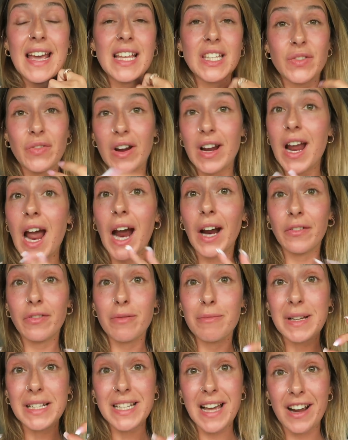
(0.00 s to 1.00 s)
It's very hard
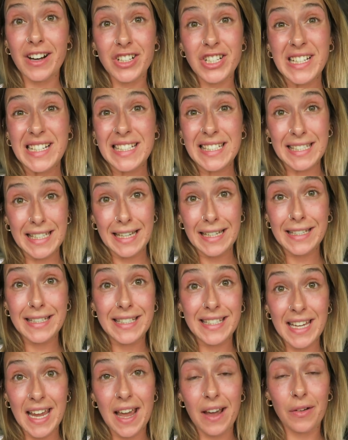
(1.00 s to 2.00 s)
for me to actually sit
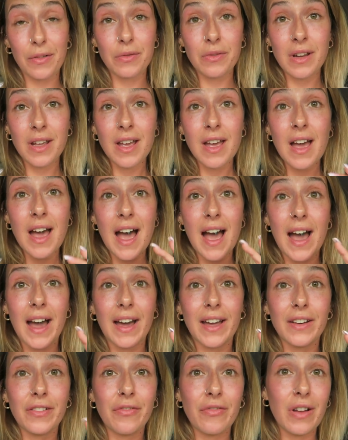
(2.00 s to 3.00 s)
down
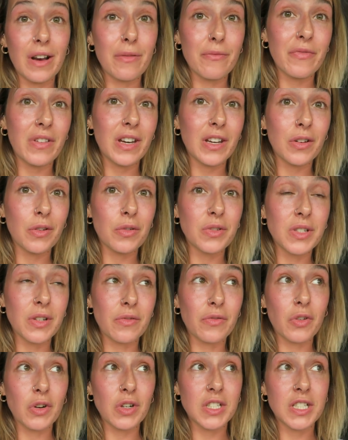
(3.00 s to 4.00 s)
and film videos,
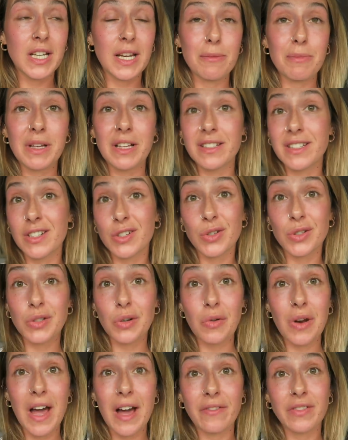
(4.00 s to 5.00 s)
unfortunately, because I just
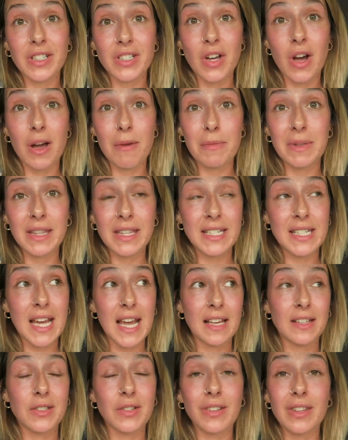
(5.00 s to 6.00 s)
don't have the time in the
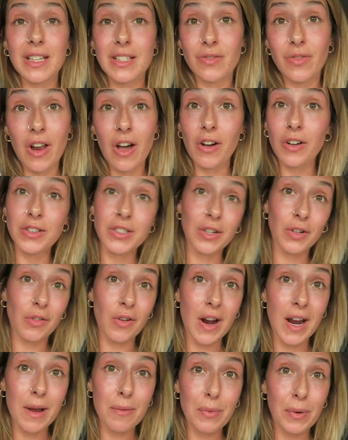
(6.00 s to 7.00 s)
day. So these vlogs are
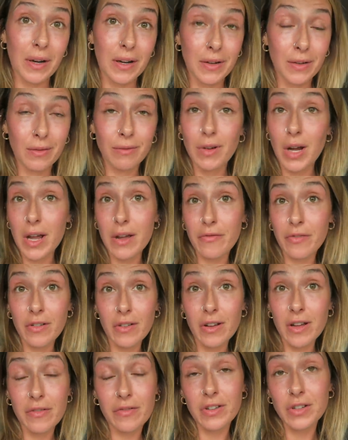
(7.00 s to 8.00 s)
great, but
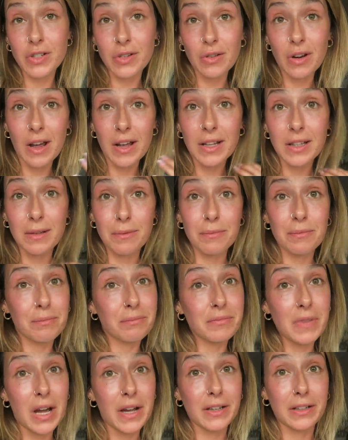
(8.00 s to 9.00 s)
if you do like
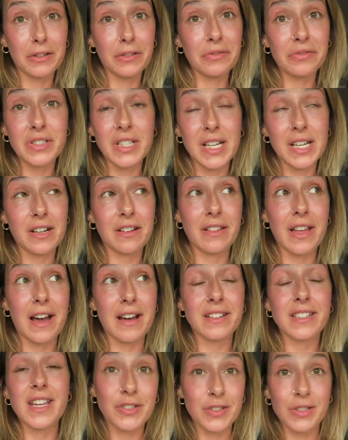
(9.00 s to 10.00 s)
them, I'd love to hear
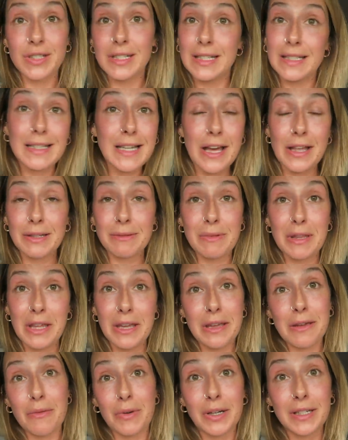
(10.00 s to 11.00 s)
that. It just tells me
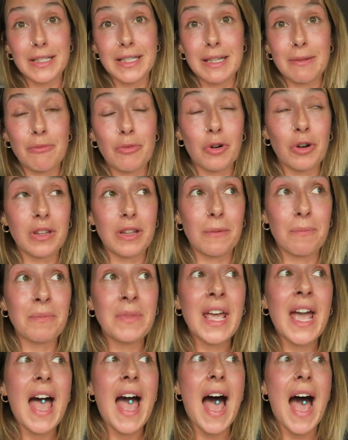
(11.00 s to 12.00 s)
that you want to see more of them.
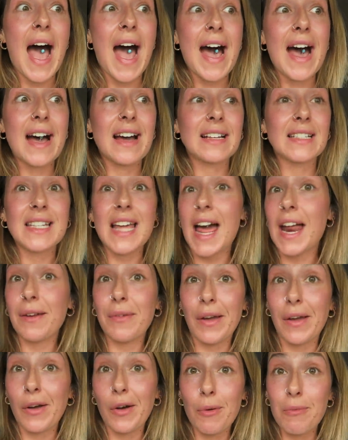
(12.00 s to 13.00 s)
And
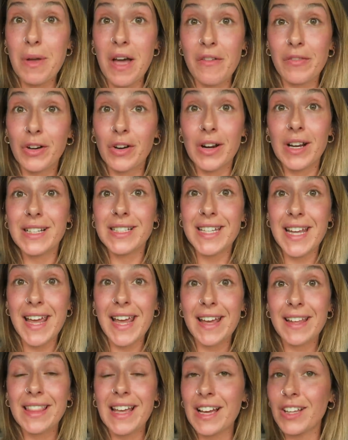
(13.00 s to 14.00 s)
anyway, I hope you have a great
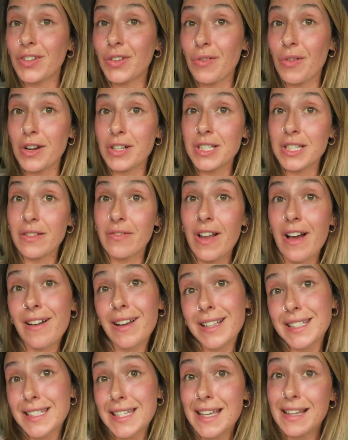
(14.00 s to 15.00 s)
day. Thanks for watching the
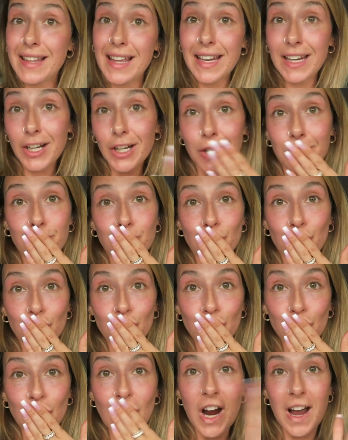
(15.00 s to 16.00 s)
vlog. See you later.
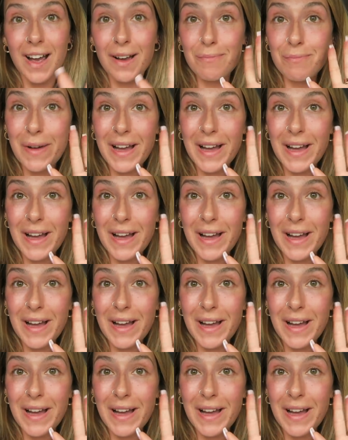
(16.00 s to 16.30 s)
Mwah.